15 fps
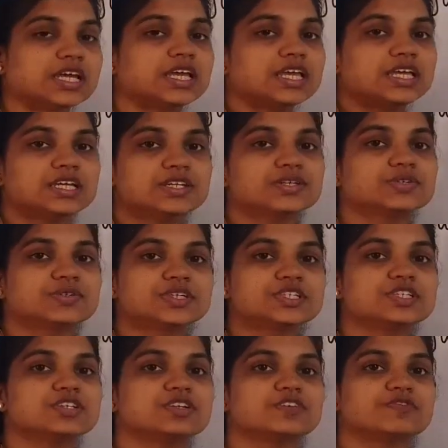
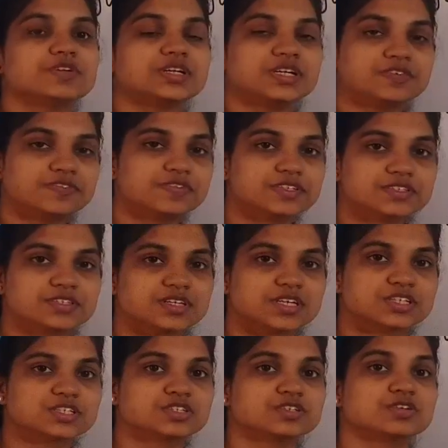Integration of a
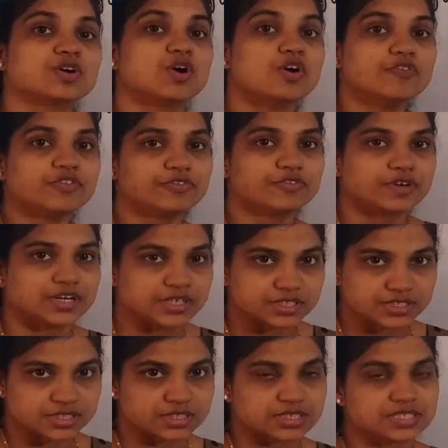differentiation of a
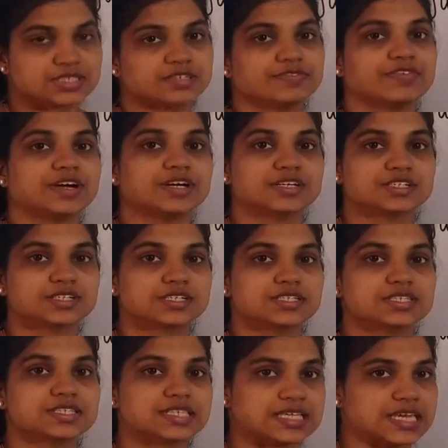function is a function
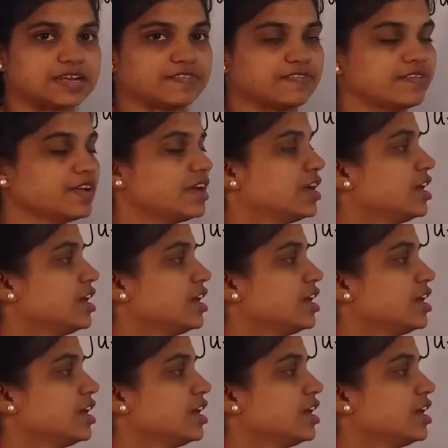itself.